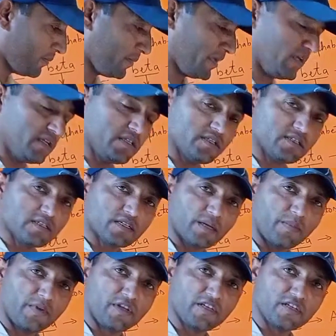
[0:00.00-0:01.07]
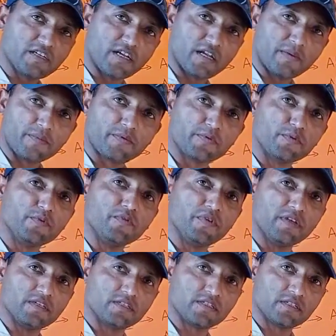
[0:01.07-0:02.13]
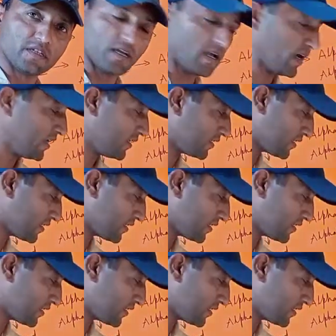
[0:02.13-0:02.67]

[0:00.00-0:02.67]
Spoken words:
means combination of two V's. And